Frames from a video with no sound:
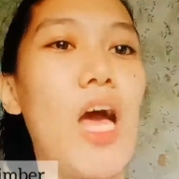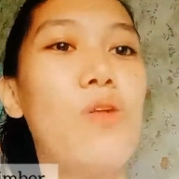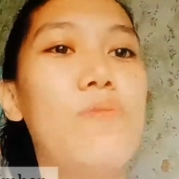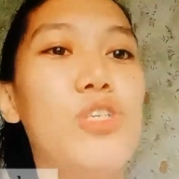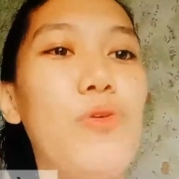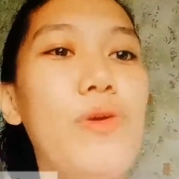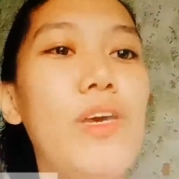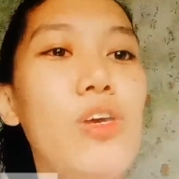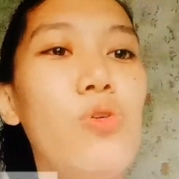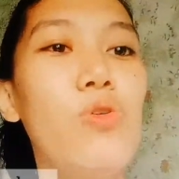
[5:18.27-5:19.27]
I'll be showing
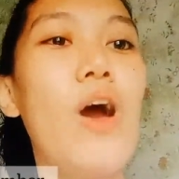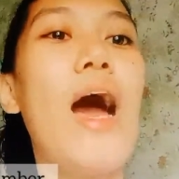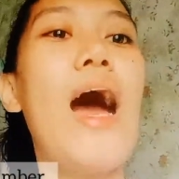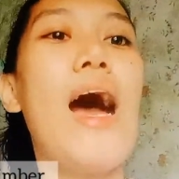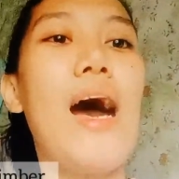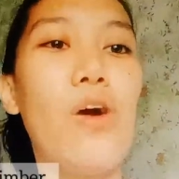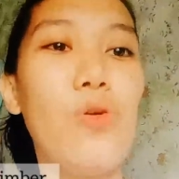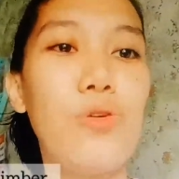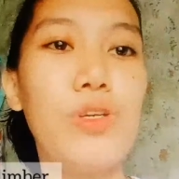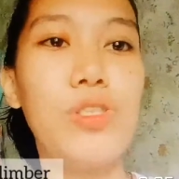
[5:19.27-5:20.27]
you
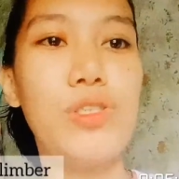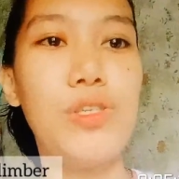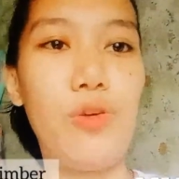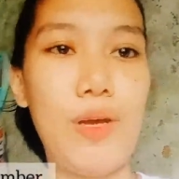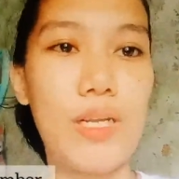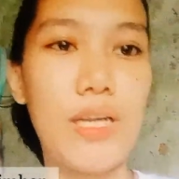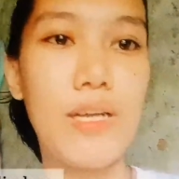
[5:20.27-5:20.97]
how to do it.